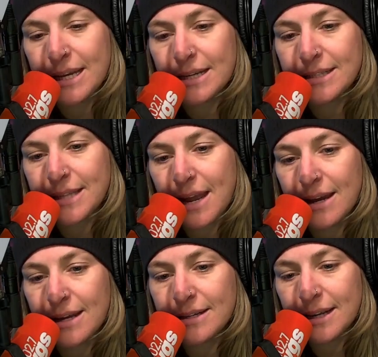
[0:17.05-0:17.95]
is,
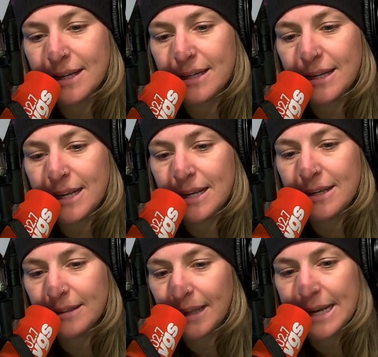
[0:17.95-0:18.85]
and
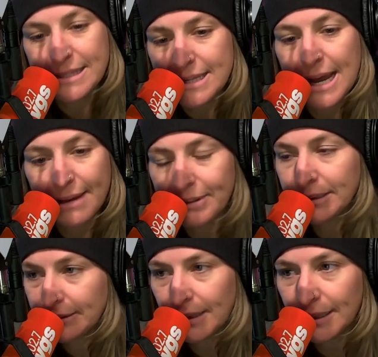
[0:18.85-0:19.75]
he likes to have
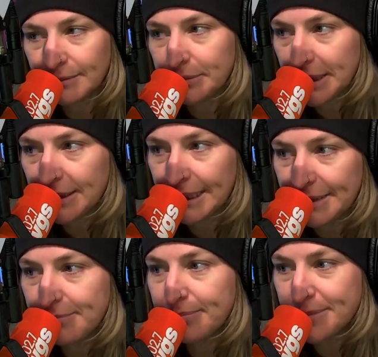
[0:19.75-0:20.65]
a
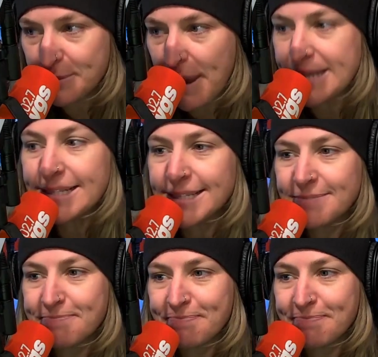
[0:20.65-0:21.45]
clean space.